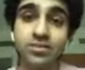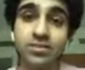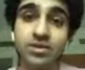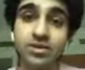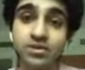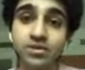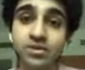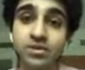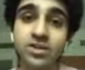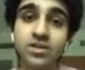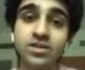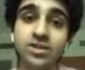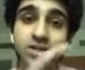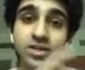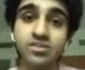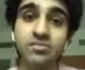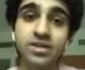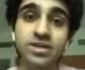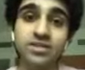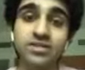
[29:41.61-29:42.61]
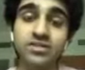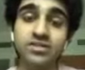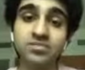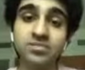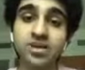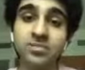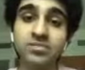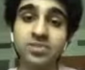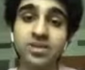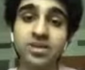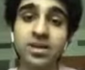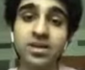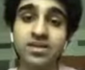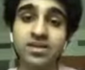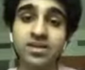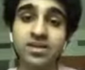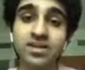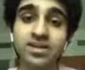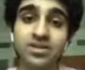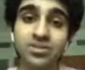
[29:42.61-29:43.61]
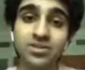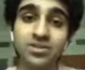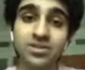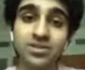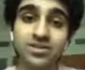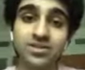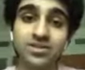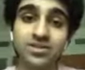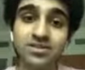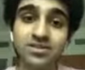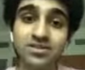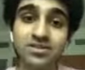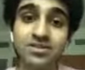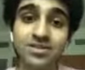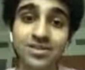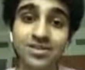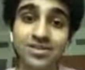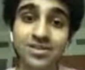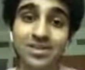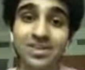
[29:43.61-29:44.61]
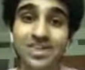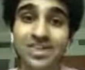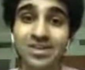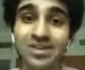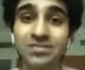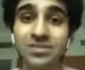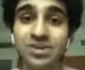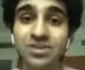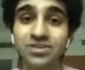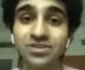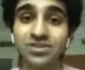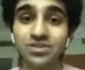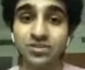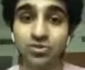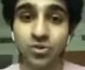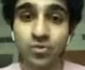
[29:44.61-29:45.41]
because the adult medicine people are dealing with critically ill patients.